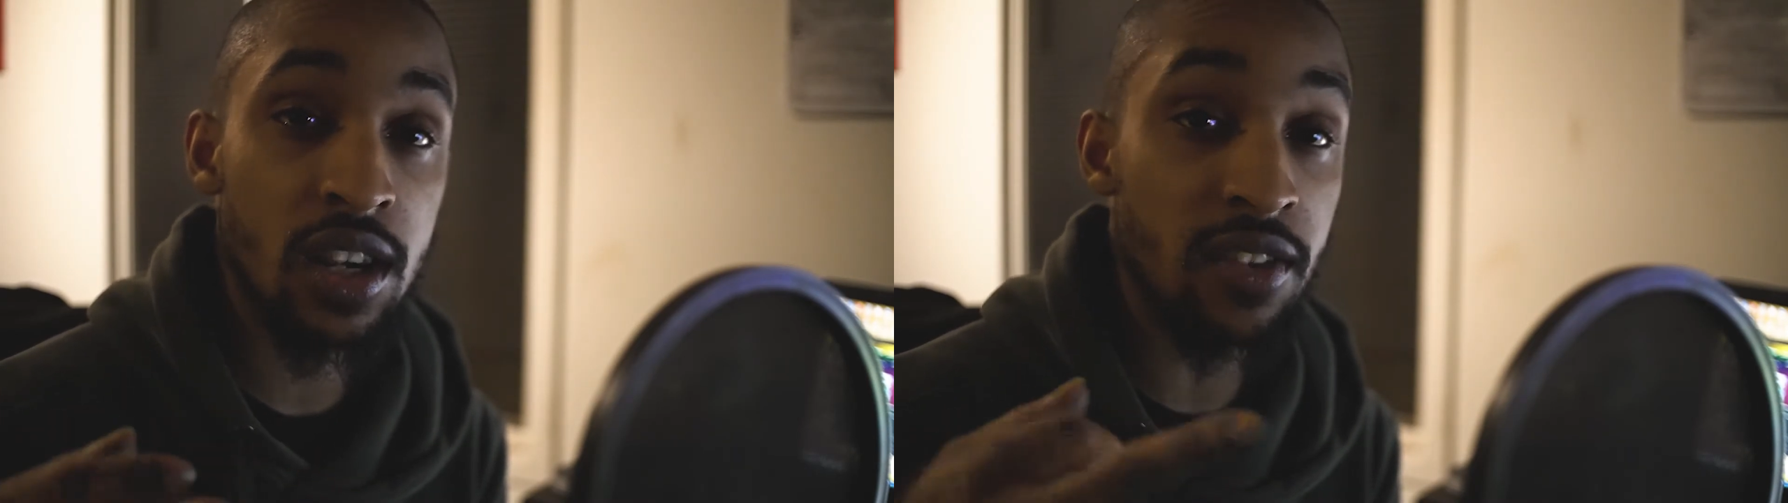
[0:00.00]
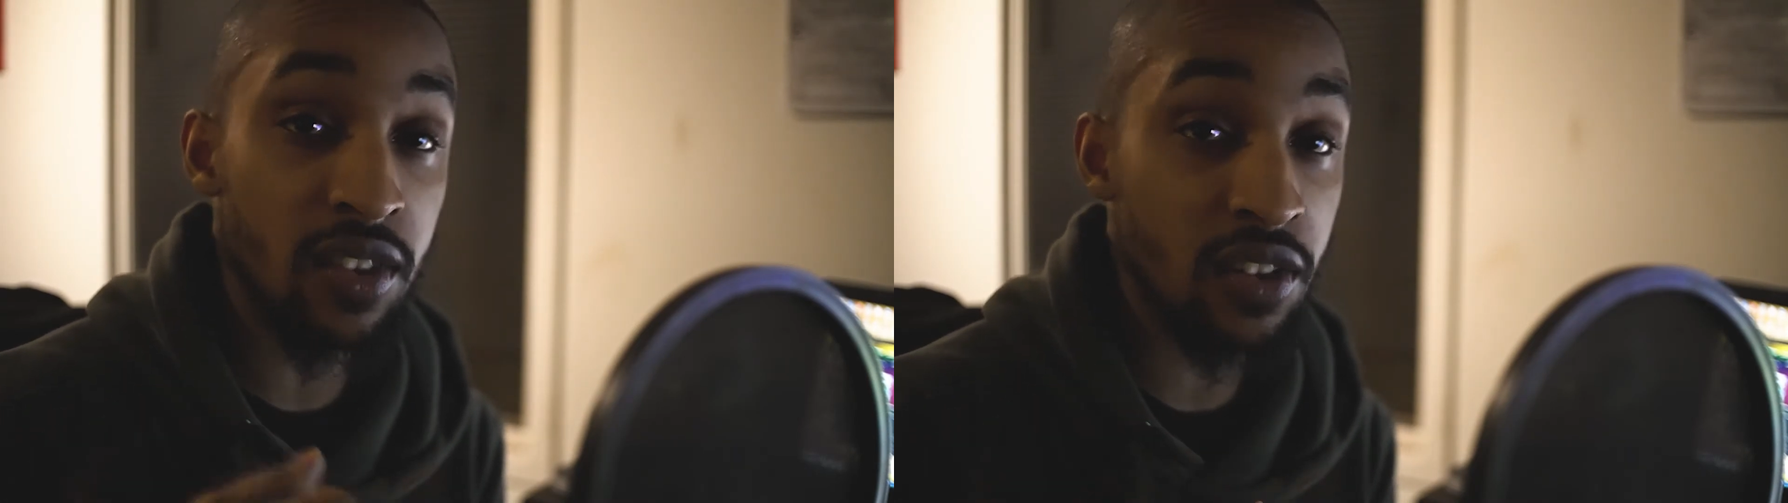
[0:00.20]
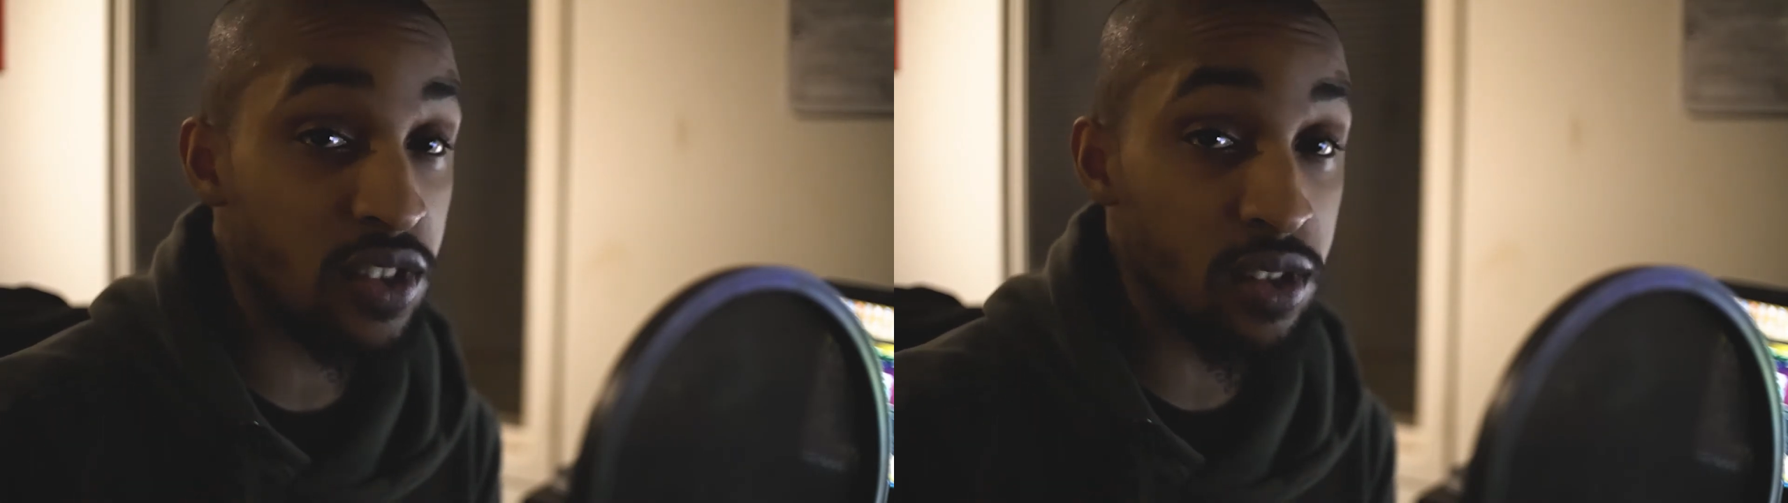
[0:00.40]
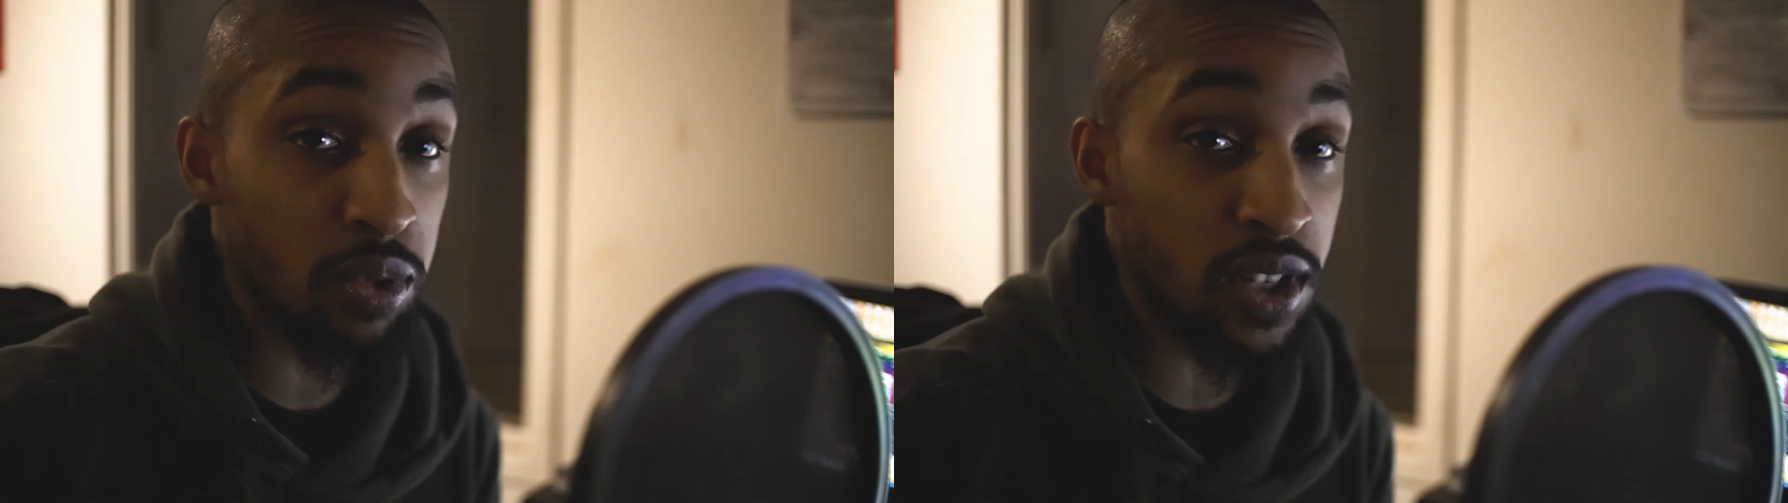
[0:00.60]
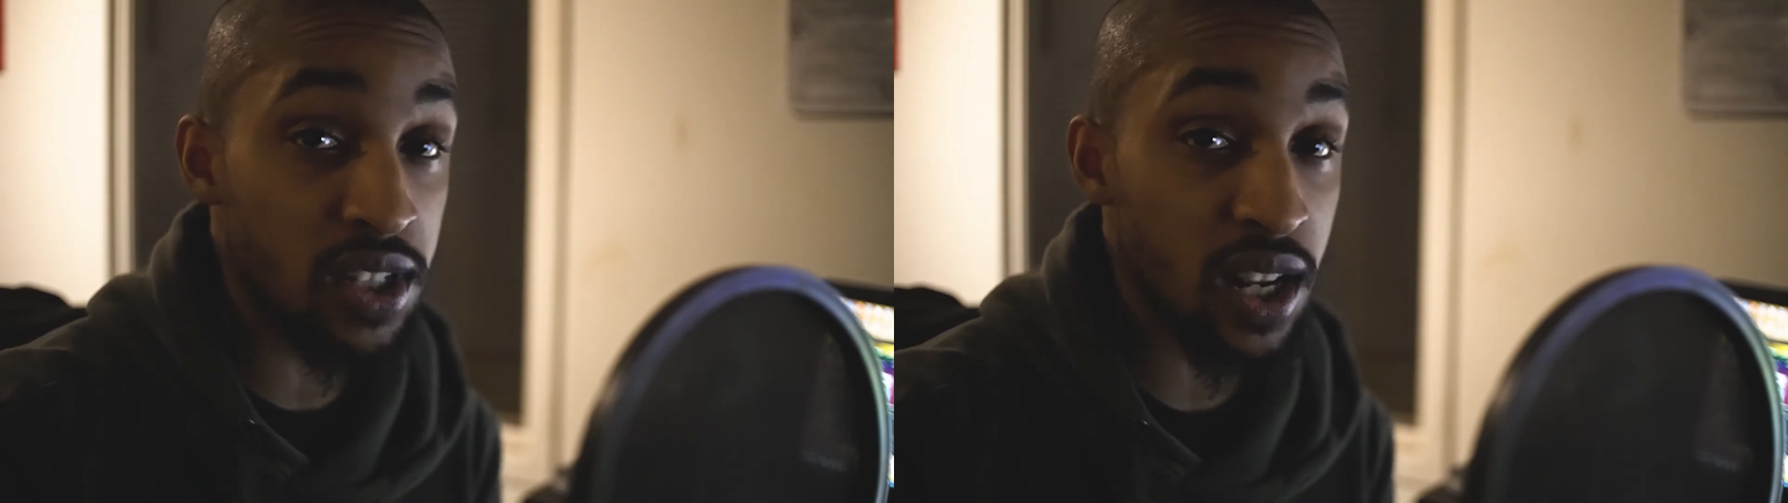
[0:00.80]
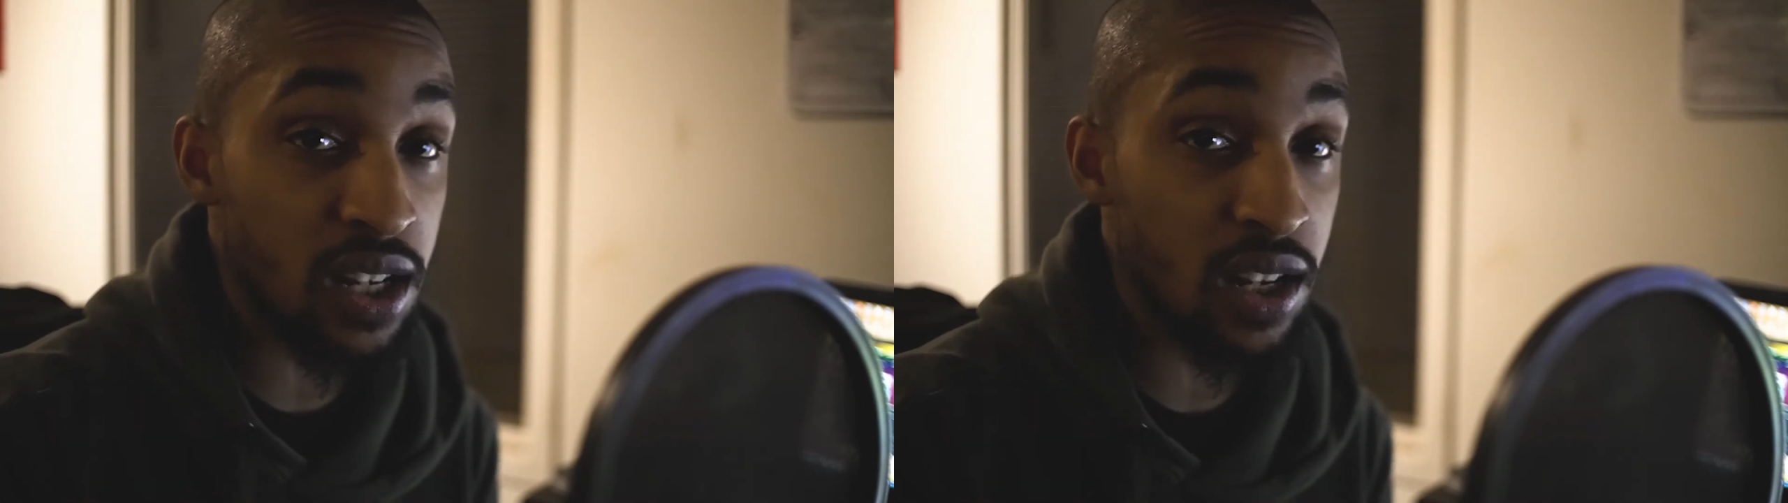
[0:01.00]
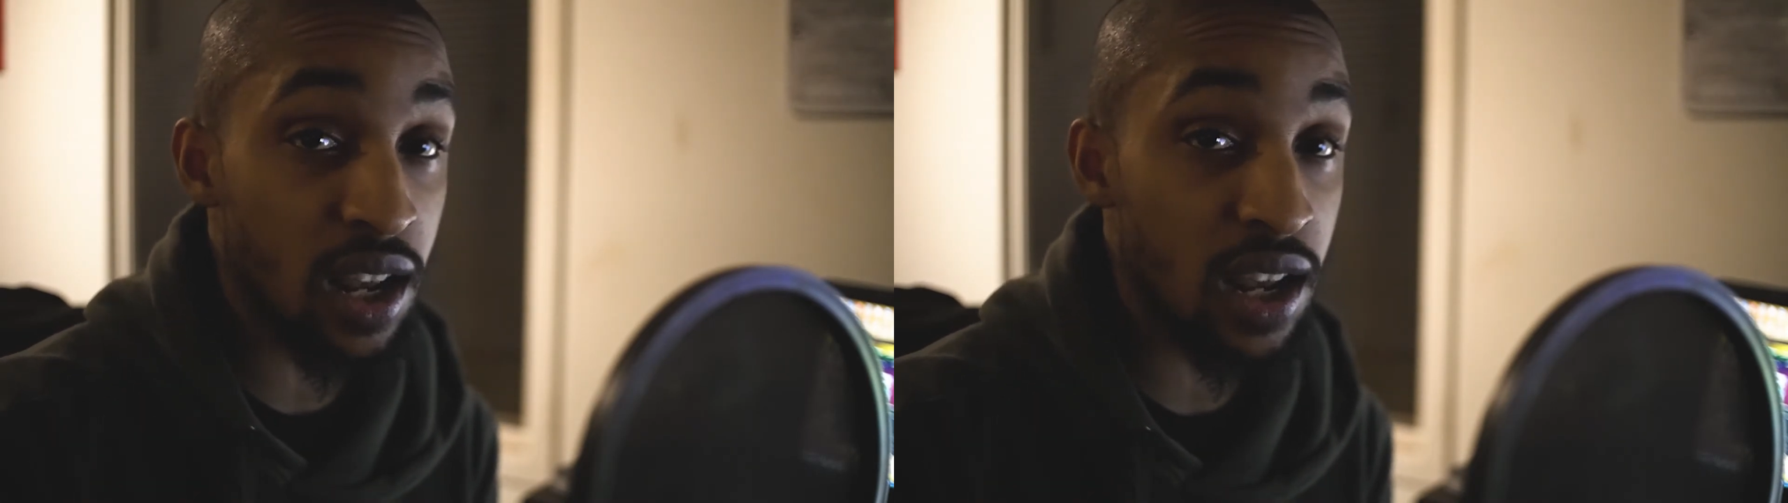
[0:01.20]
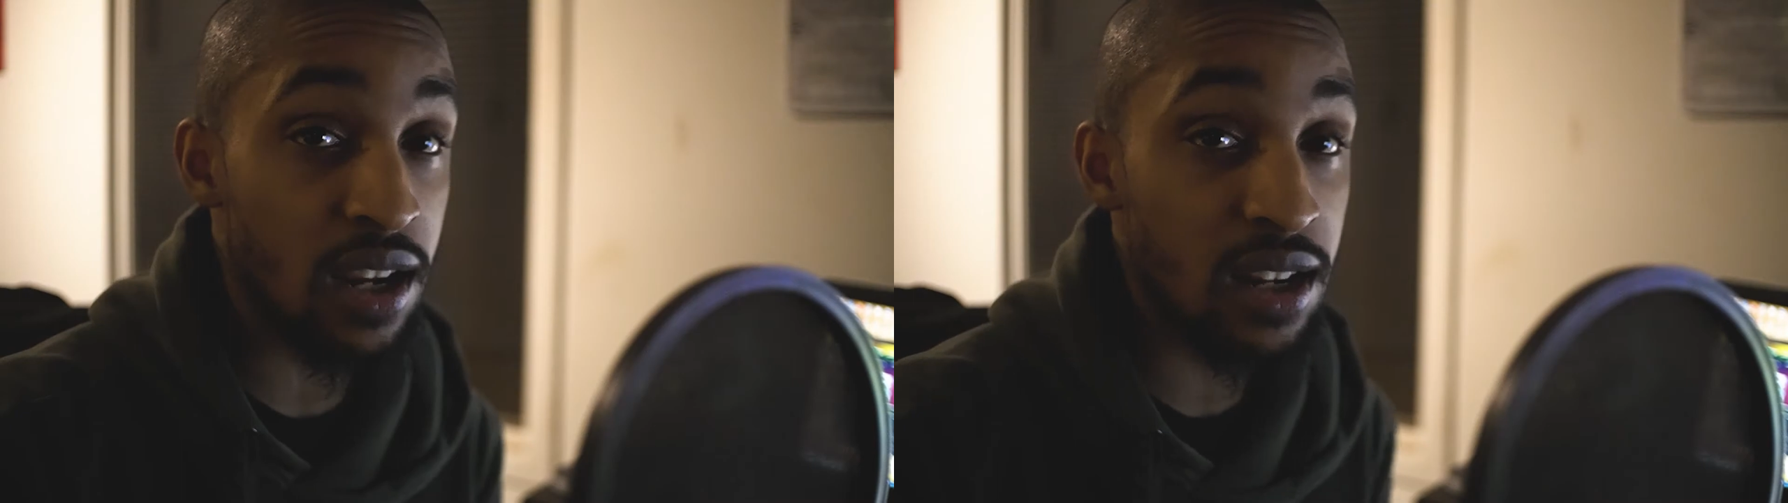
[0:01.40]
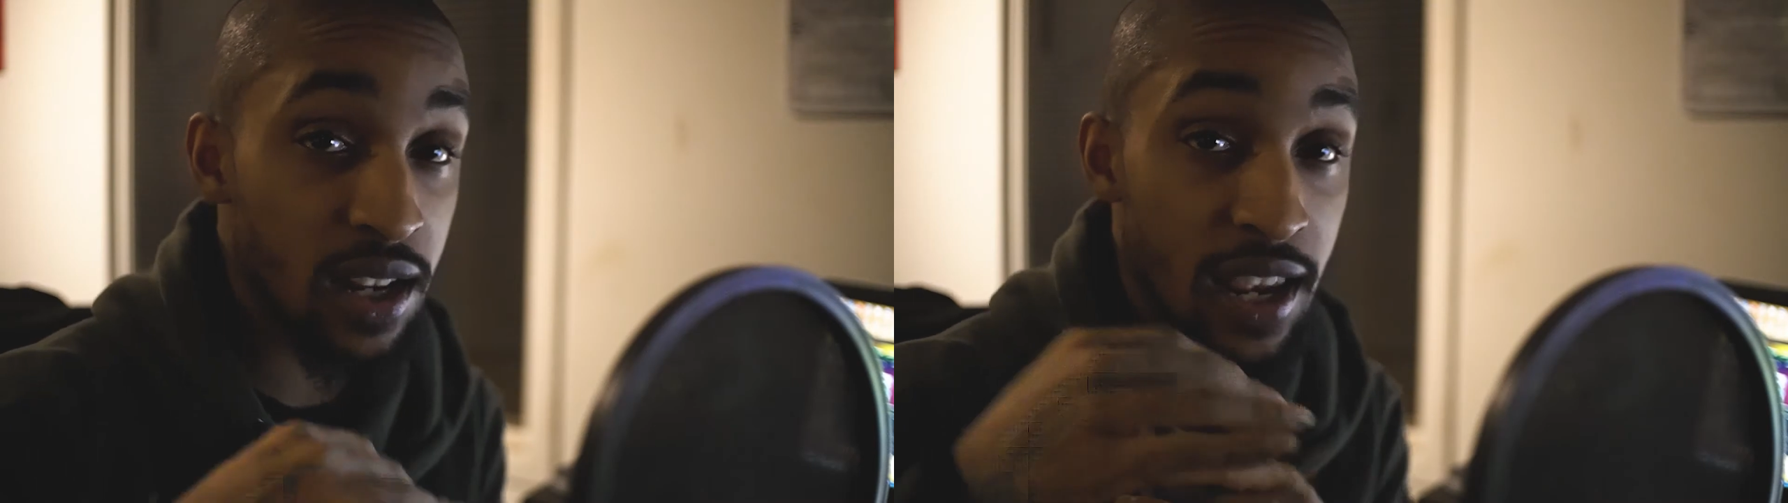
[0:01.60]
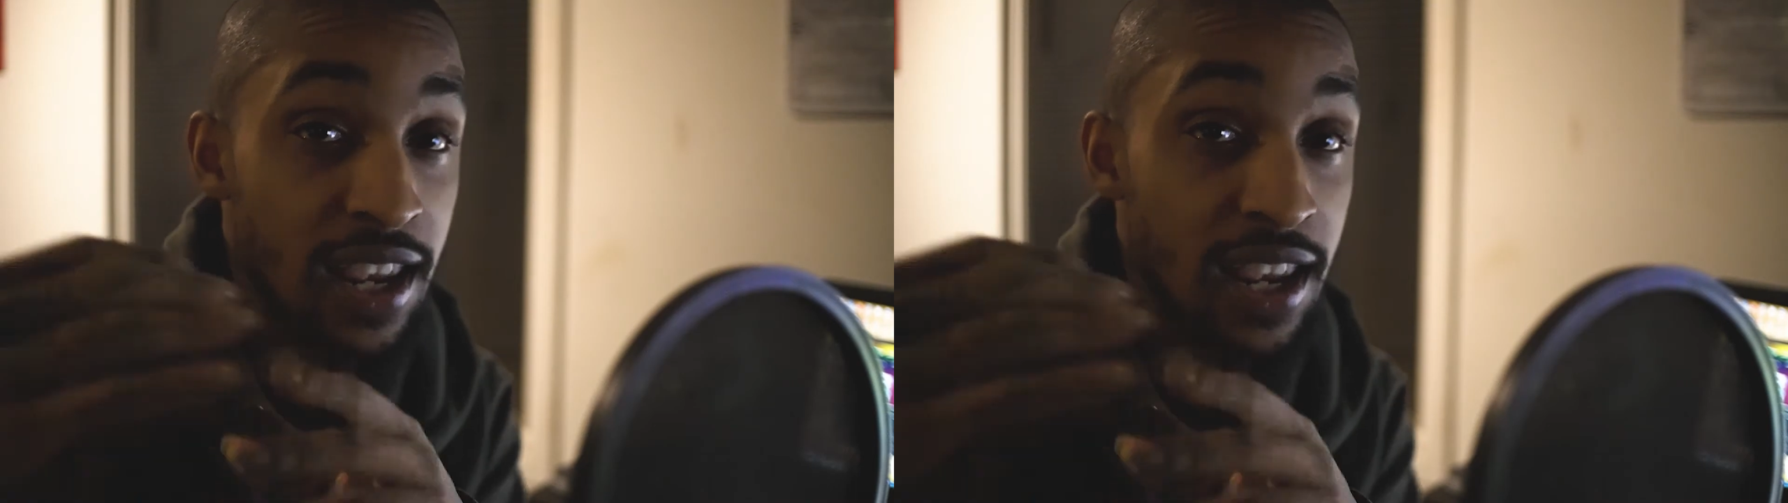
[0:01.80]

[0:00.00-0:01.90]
even if it's a plus 99,